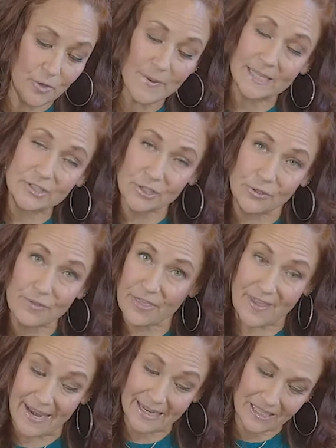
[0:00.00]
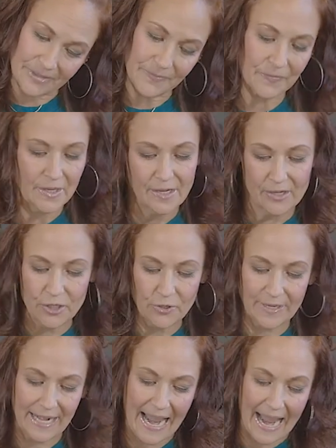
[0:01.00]
bit too thick, you
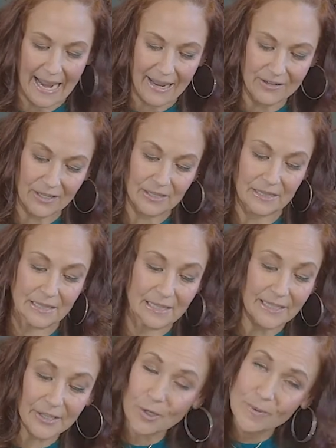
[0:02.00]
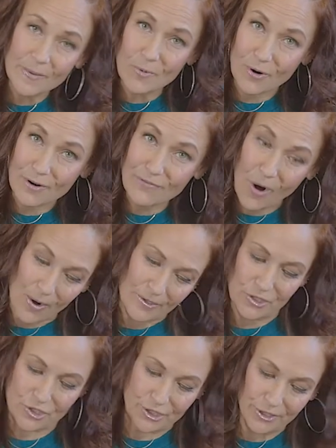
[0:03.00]
can add a little bit more of
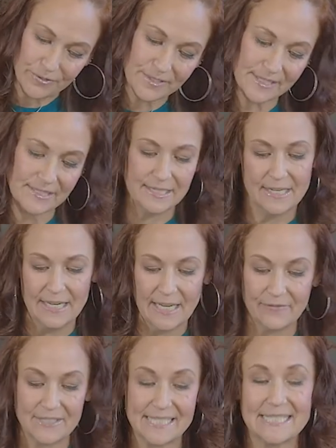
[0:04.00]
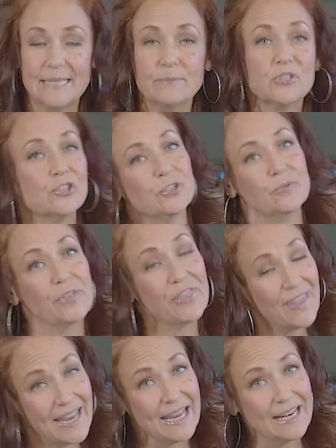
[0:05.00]
orange juice. If it seems too
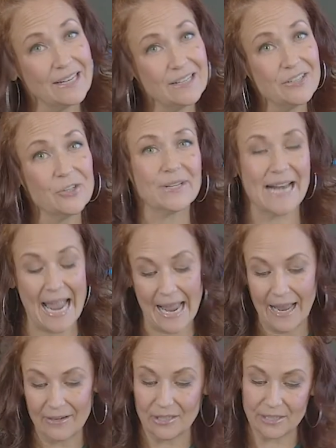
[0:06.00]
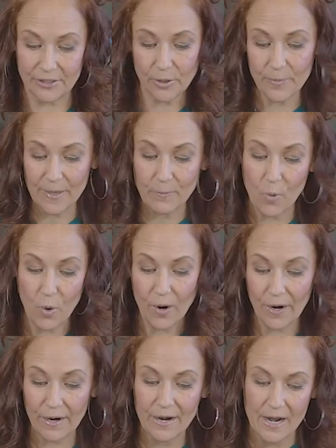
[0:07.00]
thin, you can add a little bit
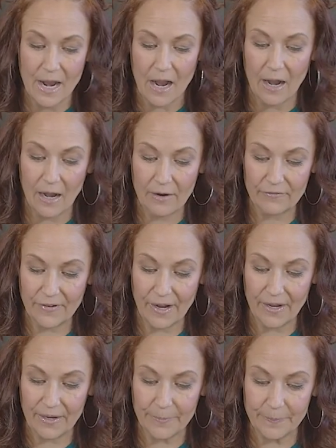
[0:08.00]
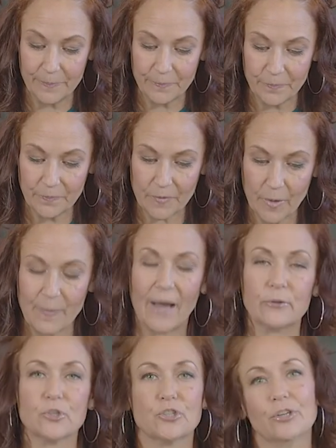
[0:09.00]
more of
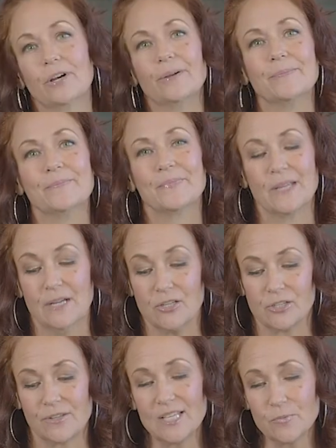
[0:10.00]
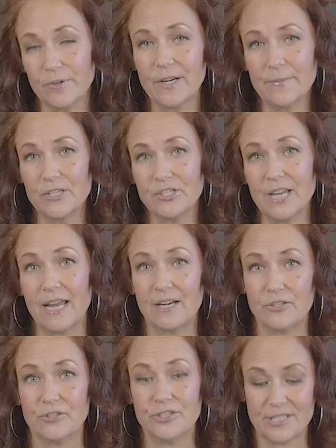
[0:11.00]
powdered sugar. So that's pretty much it.
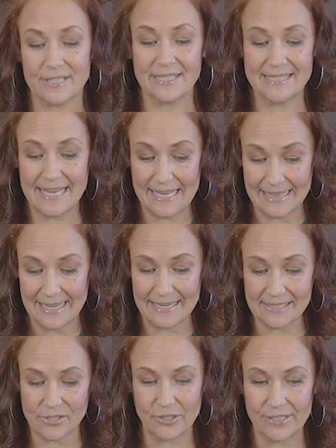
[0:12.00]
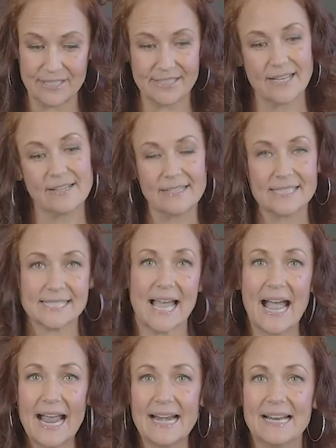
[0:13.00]
You're just gonna take this, you're gonna set it
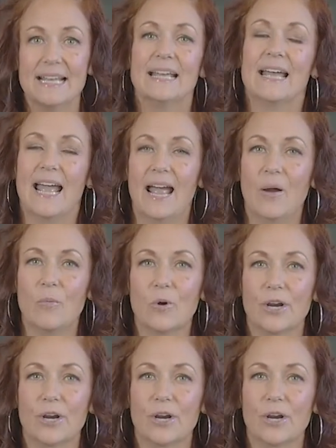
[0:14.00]
aside, and we're